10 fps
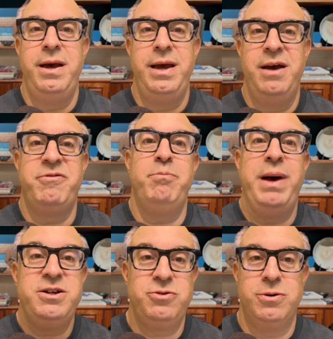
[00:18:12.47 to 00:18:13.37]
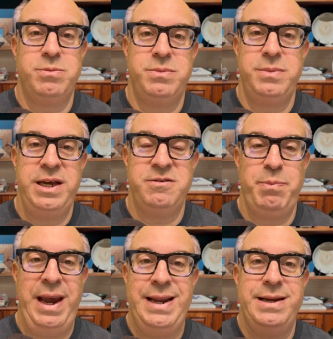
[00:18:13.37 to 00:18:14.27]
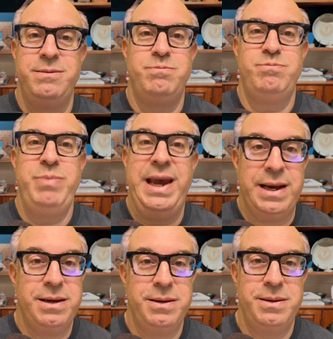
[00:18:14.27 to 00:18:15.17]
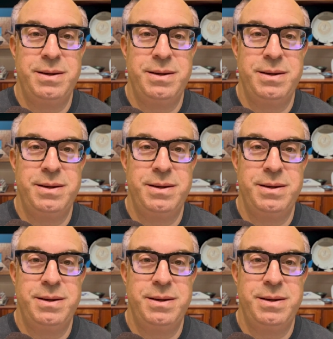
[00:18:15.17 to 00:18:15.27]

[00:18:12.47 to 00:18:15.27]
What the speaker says: if a bedroom is painted pink,